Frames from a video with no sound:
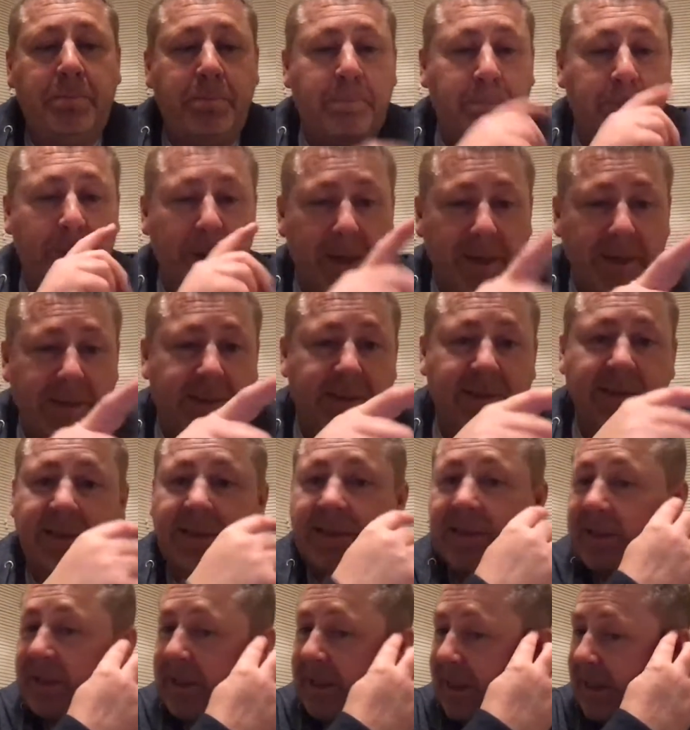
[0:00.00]
But
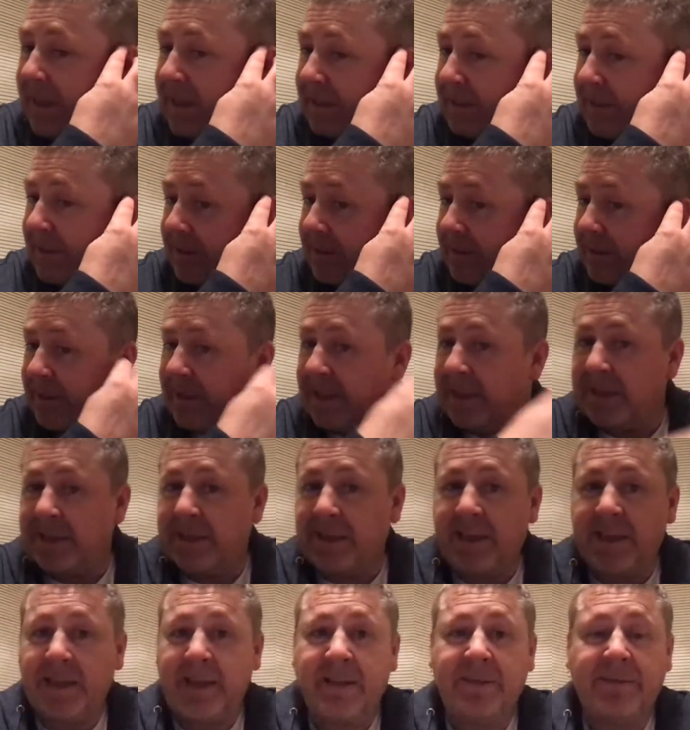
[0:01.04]
as I said
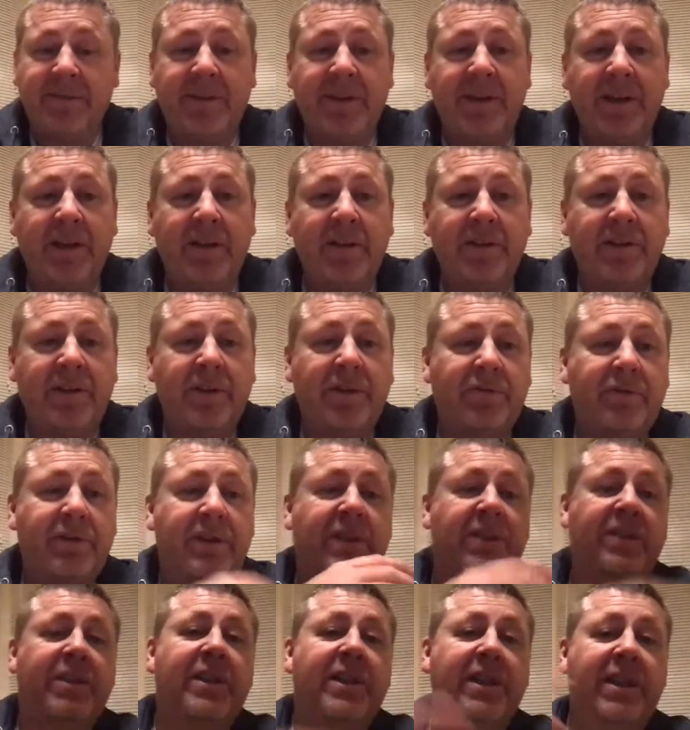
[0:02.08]
in the videos, and the
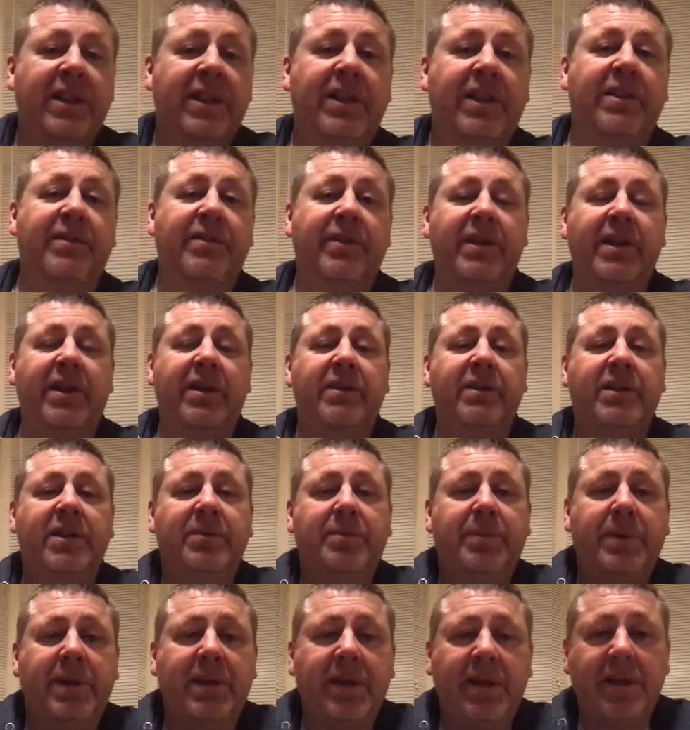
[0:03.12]
reason I did videos is
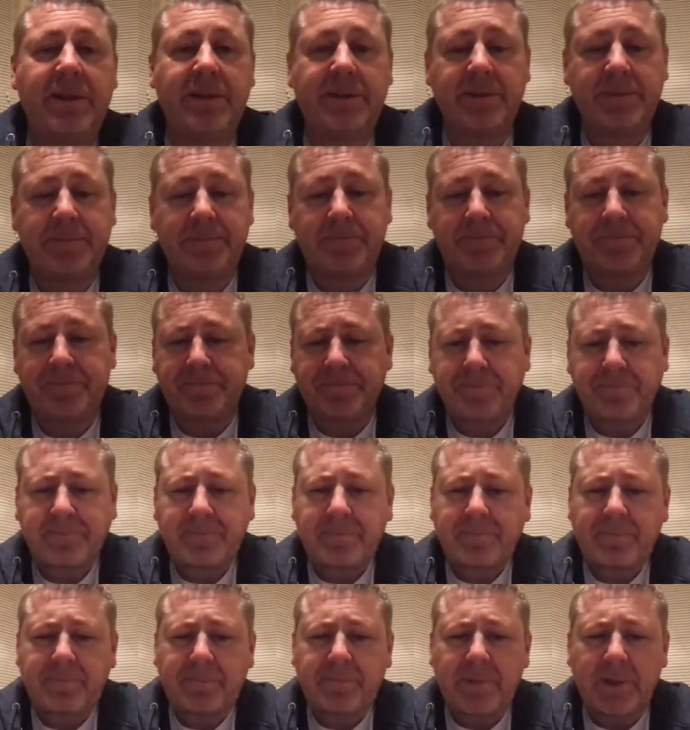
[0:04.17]
because
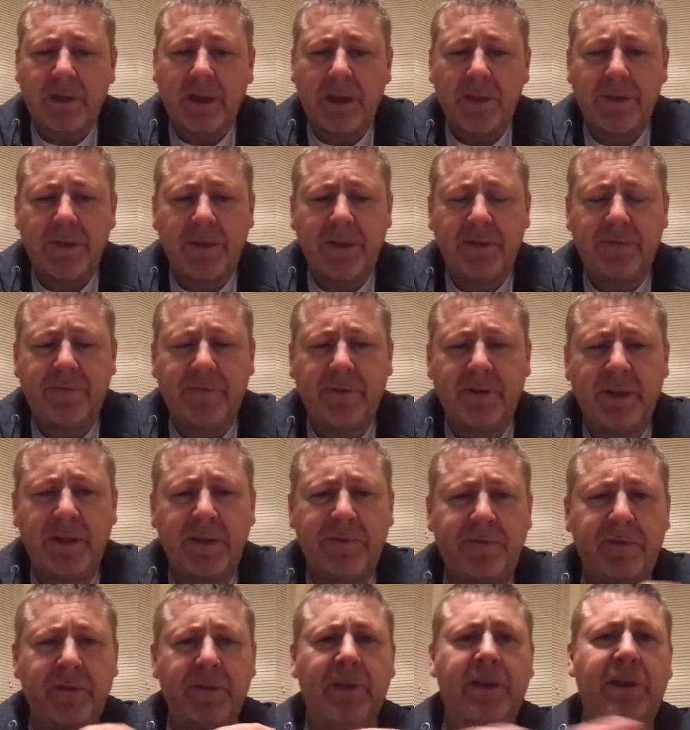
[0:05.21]
I think
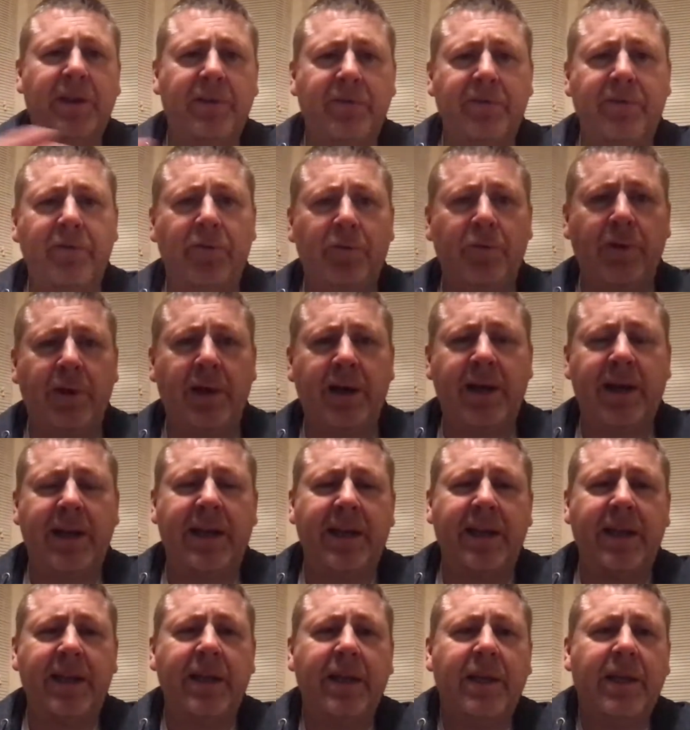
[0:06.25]
if you're looking for
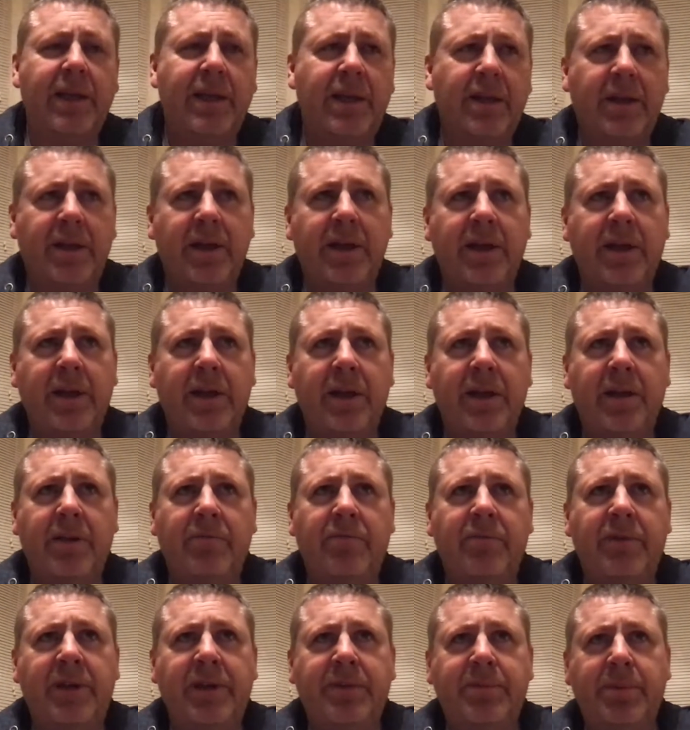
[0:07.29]
a
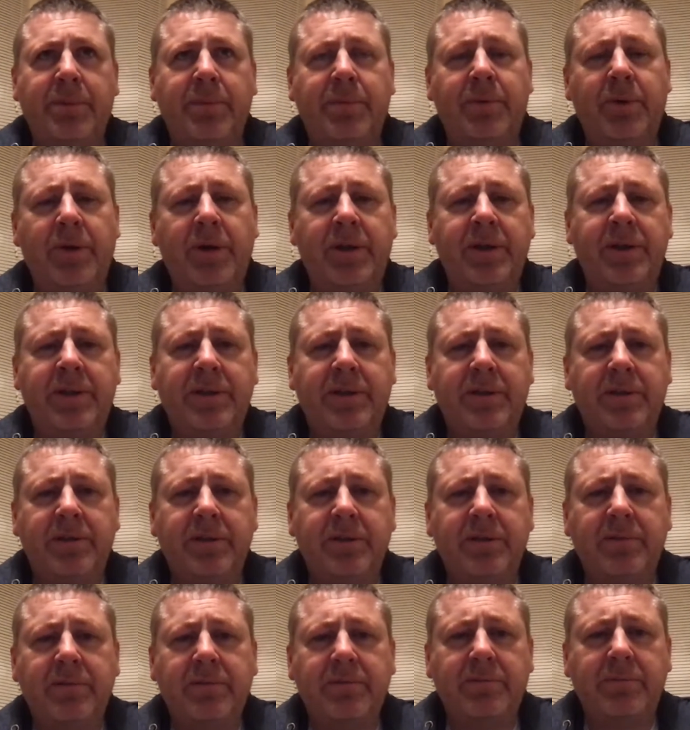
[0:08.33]
reasonable price
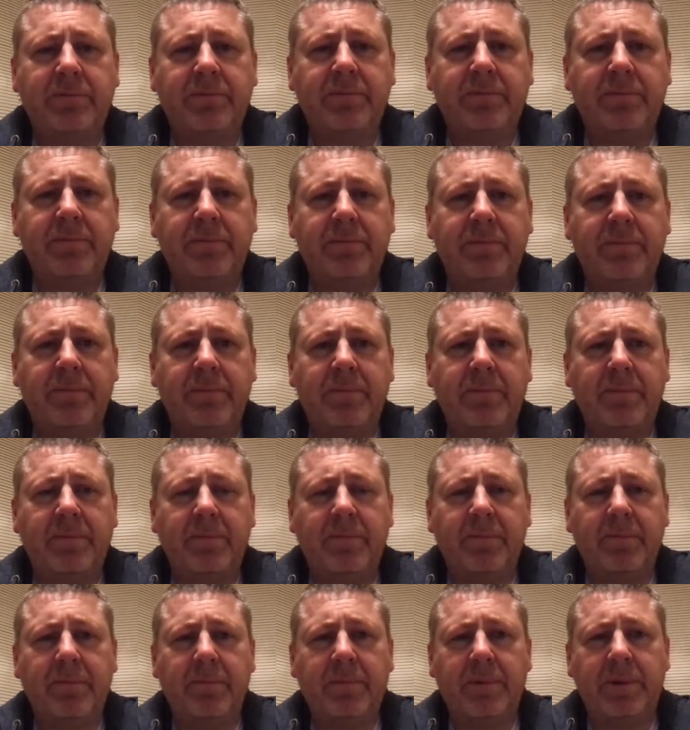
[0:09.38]

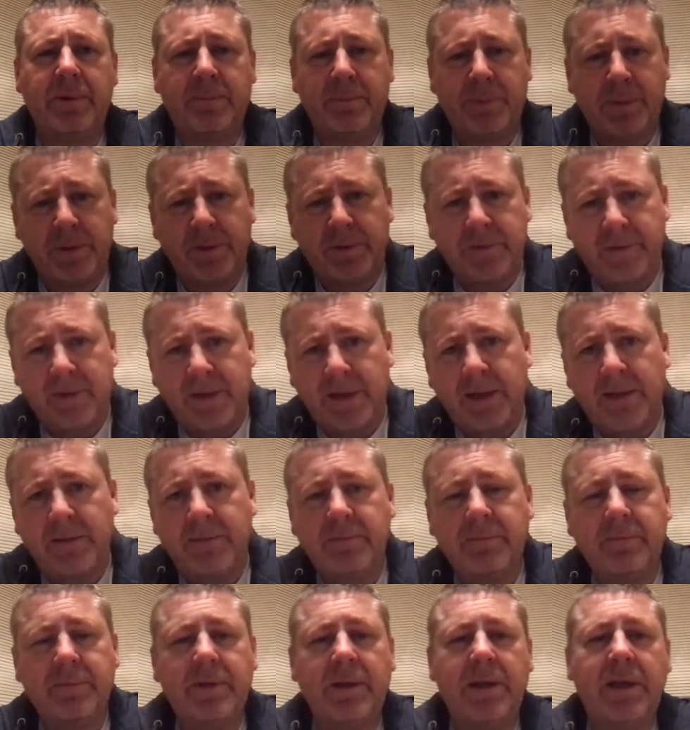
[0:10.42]
computer
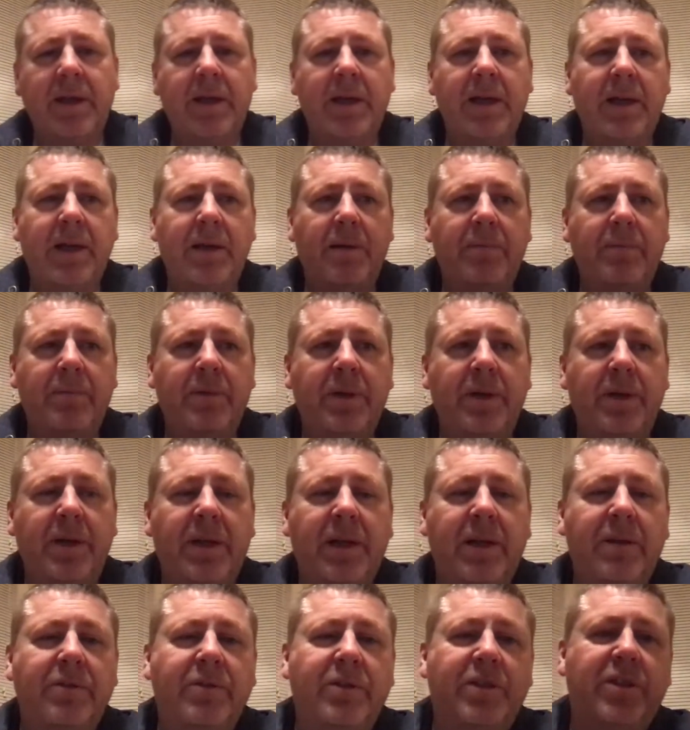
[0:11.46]
that
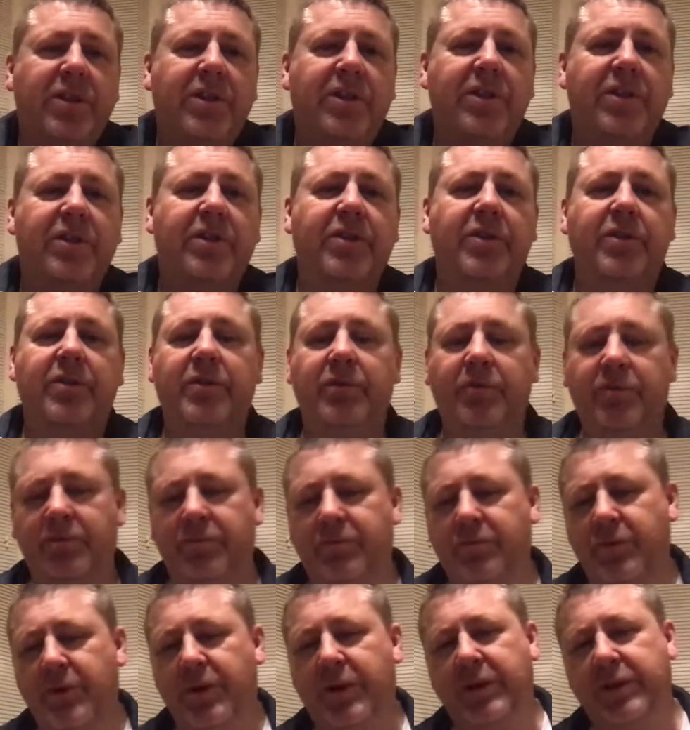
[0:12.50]
allows you to do
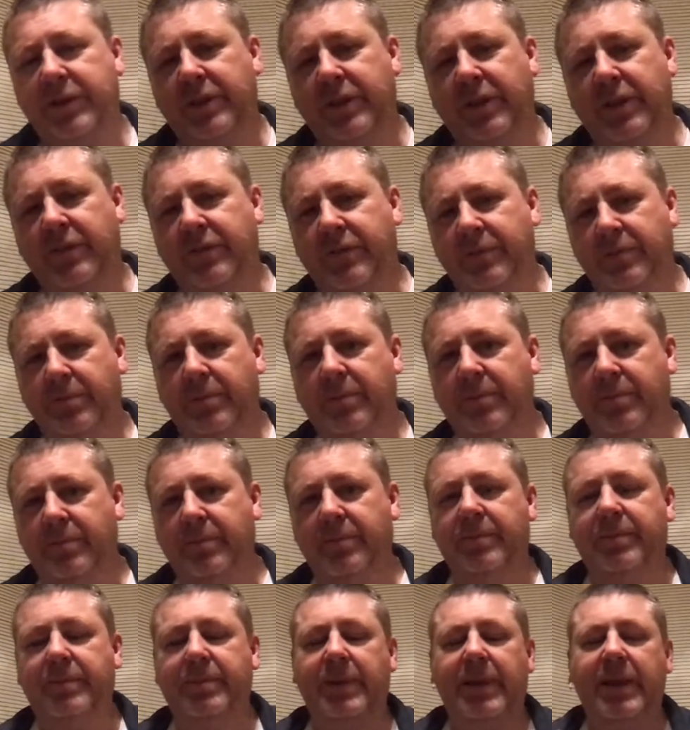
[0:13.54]
work stuff and
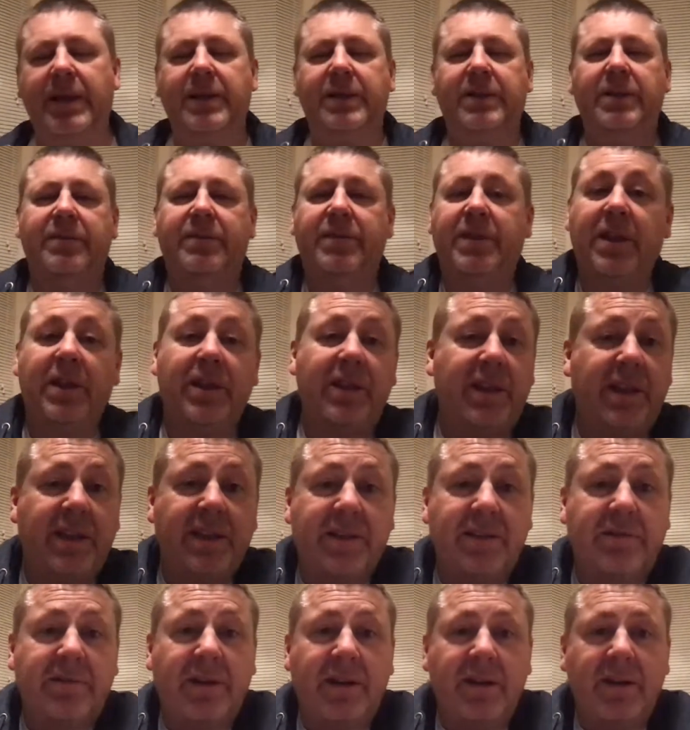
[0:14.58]
play stuff, then I think it's a
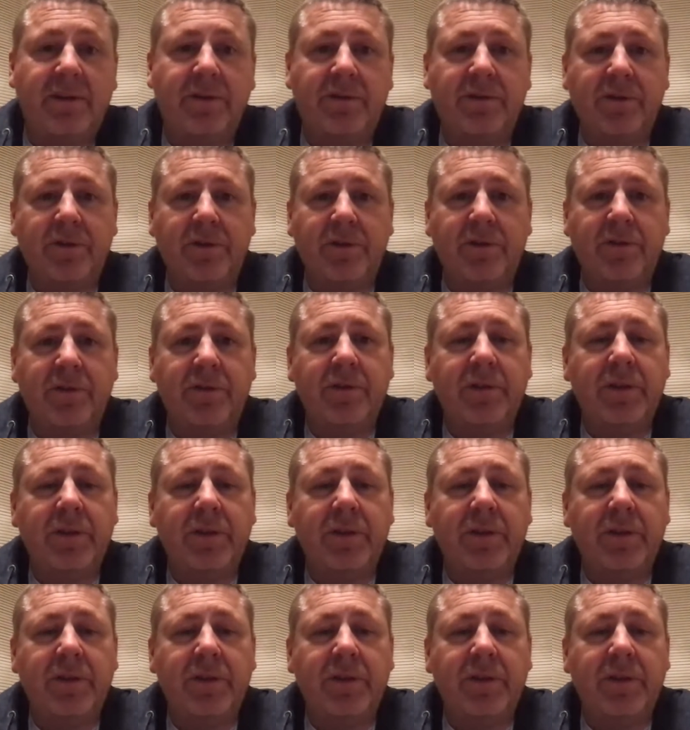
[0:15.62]
great little choice.